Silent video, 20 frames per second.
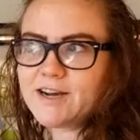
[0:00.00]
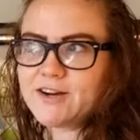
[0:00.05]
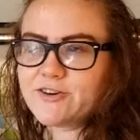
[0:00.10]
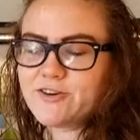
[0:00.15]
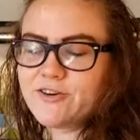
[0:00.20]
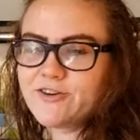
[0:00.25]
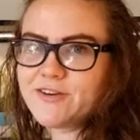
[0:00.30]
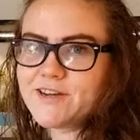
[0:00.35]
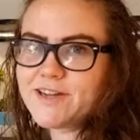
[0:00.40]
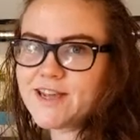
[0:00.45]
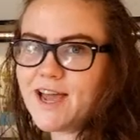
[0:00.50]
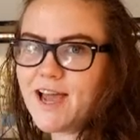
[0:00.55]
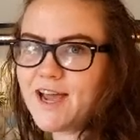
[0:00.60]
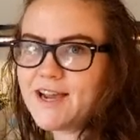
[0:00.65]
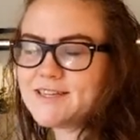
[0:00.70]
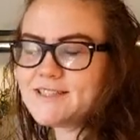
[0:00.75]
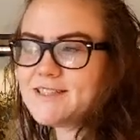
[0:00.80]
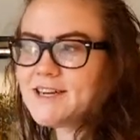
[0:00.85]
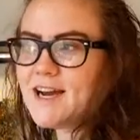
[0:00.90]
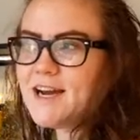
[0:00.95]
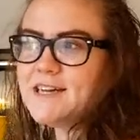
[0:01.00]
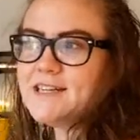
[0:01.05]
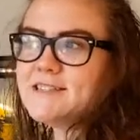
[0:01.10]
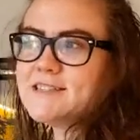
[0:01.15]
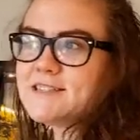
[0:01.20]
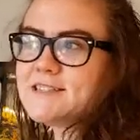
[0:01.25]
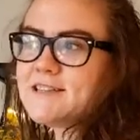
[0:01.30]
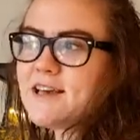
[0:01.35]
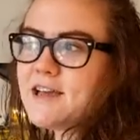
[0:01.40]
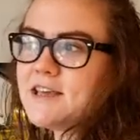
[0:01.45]
growing cacti and
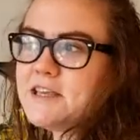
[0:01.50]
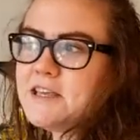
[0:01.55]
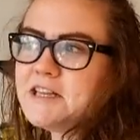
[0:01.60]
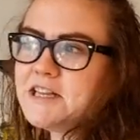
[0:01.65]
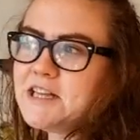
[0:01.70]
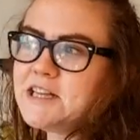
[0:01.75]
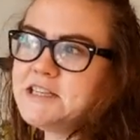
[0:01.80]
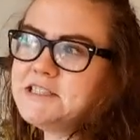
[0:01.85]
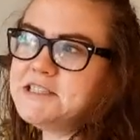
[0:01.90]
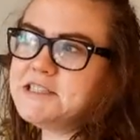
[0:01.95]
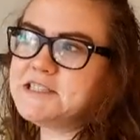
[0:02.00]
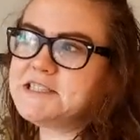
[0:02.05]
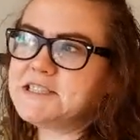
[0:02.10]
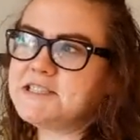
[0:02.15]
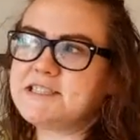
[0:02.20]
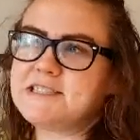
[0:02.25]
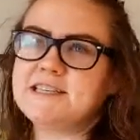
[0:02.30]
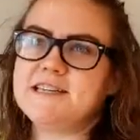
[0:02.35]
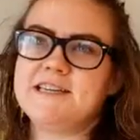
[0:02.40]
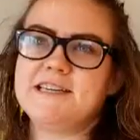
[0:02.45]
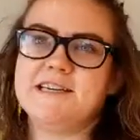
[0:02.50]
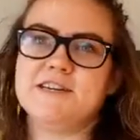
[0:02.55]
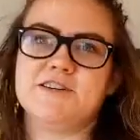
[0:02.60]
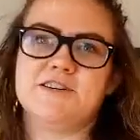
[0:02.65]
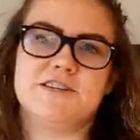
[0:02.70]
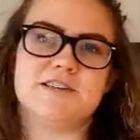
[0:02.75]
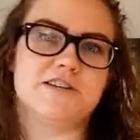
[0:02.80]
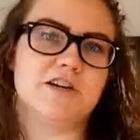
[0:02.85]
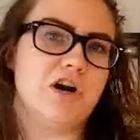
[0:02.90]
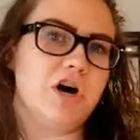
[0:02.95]
succulents here
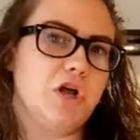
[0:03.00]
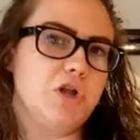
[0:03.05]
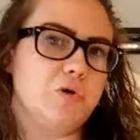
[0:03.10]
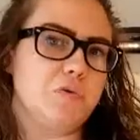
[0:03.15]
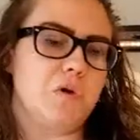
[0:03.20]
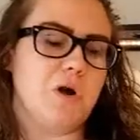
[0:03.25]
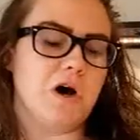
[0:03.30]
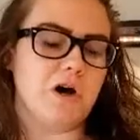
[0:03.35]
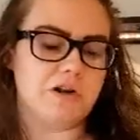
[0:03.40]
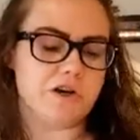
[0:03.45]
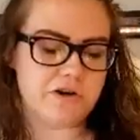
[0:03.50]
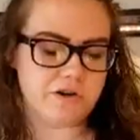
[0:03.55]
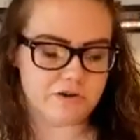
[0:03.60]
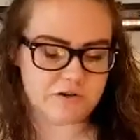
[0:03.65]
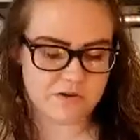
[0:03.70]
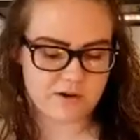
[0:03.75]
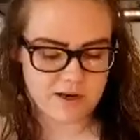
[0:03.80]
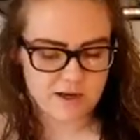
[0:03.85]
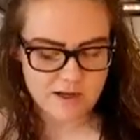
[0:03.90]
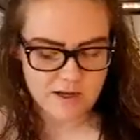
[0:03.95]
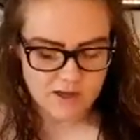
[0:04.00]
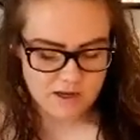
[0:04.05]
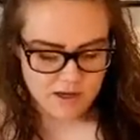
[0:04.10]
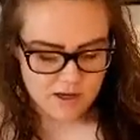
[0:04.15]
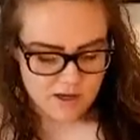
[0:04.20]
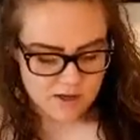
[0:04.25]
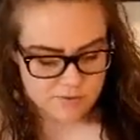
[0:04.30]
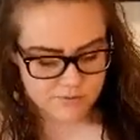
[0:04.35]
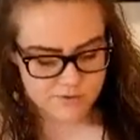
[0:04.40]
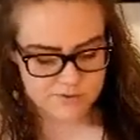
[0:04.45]
in Colorado.
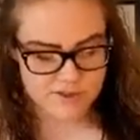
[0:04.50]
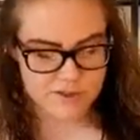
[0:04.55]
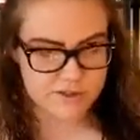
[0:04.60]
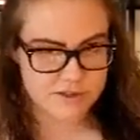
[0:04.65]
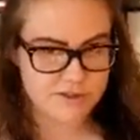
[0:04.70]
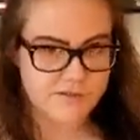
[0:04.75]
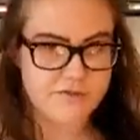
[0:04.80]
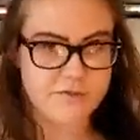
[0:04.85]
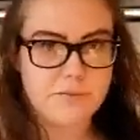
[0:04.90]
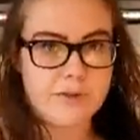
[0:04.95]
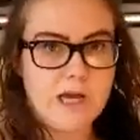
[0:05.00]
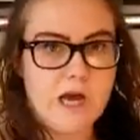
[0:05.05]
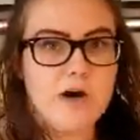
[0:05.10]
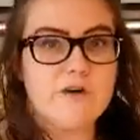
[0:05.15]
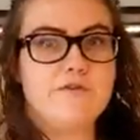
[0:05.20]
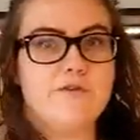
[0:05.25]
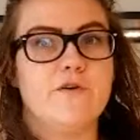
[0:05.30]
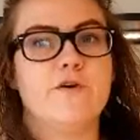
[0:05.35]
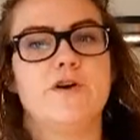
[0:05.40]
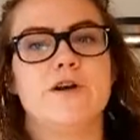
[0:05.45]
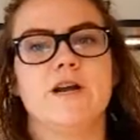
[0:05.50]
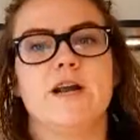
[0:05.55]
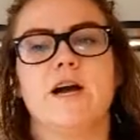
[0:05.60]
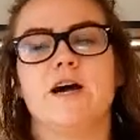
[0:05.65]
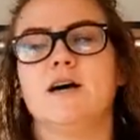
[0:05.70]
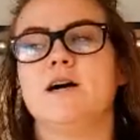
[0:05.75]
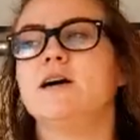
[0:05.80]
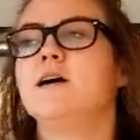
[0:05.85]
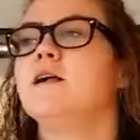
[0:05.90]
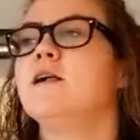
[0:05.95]
Originally from
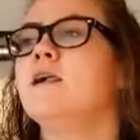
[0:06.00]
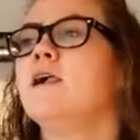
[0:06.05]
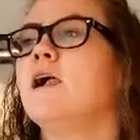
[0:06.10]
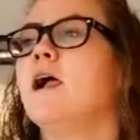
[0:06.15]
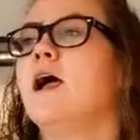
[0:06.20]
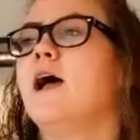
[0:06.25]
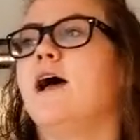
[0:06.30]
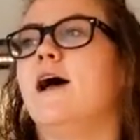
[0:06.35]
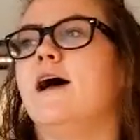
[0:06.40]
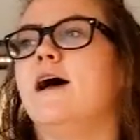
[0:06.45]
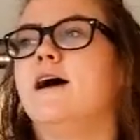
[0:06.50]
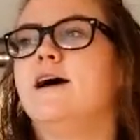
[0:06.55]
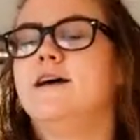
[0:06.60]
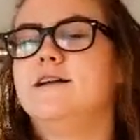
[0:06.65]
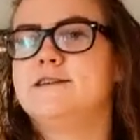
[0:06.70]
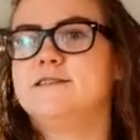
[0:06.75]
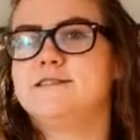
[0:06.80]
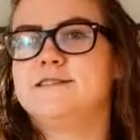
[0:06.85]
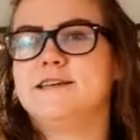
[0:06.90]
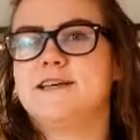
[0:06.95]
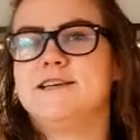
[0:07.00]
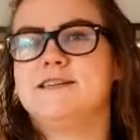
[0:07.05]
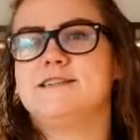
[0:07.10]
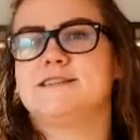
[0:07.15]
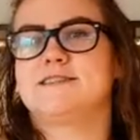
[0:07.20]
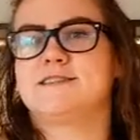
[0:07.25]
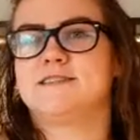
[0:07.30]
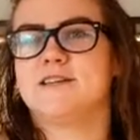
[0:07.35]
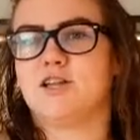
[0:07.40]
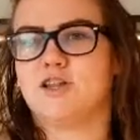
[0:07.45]
California, and
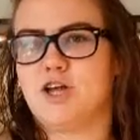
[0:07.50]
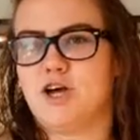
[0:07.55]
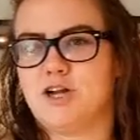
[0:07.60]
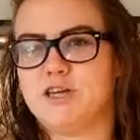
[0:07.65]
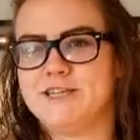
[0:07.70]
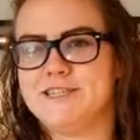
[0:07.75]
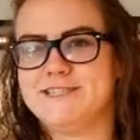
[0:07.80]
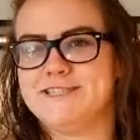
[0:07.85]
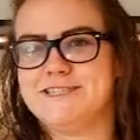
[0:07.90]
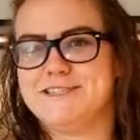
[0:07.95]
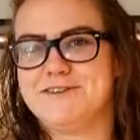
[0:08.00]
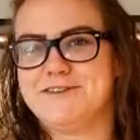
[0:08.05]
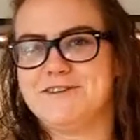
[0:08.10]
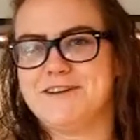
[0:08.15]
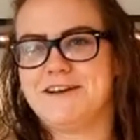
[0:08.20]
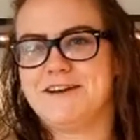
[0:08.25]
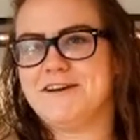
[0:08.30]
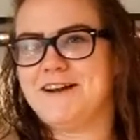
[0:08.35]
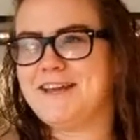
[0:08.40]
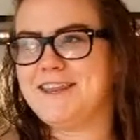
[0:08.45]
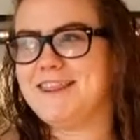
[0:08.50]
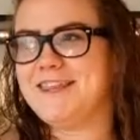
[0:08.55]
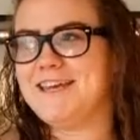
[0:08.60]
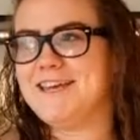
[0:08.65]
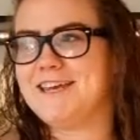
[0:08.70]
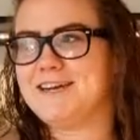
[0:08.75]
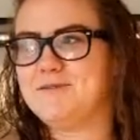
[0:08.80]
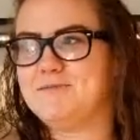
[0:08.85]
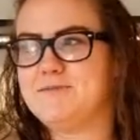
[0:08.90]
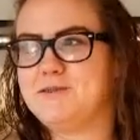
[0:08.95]
it's a lot easier there. I
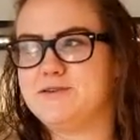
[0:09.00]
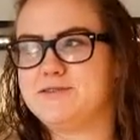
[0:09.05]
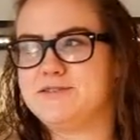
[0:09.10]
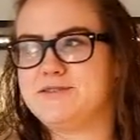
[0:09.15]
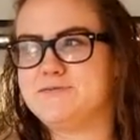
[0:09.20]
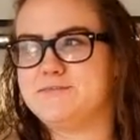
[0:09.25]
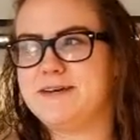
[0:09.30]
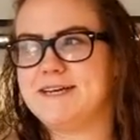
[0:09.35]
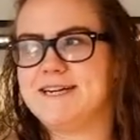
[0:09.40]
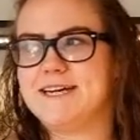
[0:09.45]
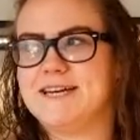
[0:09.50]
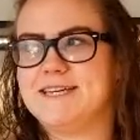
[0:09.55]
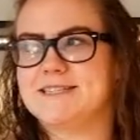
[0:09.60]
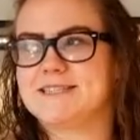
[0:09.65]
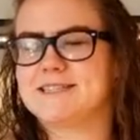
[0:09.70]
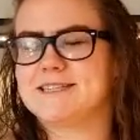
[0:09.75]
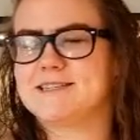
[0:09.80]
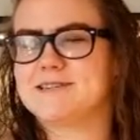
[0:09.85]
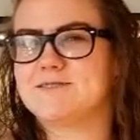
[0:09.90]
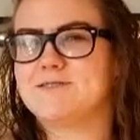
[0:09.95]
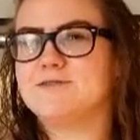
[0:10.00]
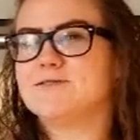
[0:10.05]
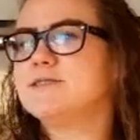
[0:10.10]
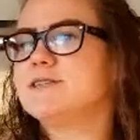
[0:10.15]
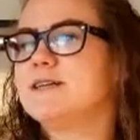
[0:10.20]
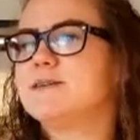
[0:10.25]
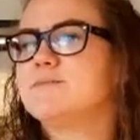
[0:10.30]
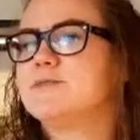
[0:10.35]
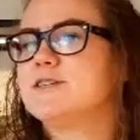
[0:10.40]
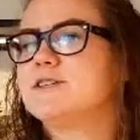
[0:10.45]
think most of my guys get cold
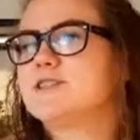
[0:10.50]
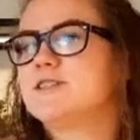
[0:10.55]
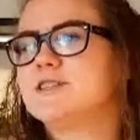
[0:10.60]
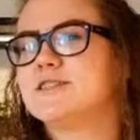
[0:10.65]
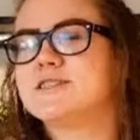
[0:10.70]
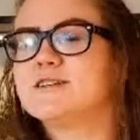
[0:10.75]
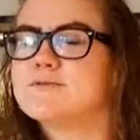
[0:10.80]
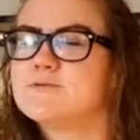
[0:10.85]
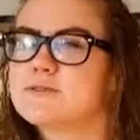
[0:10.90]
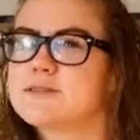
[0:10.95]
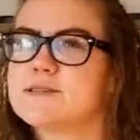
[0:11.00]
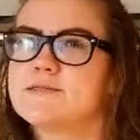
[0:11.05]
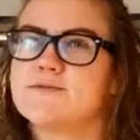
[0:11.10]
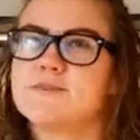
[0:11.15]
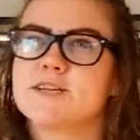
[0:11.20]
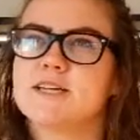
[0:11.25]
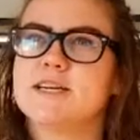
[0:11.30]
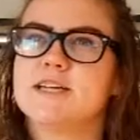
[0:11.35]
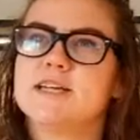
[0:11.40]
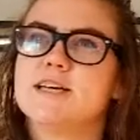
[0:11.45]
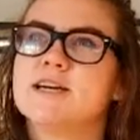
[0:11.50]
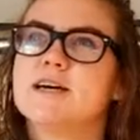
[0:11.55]
damage because I was living in it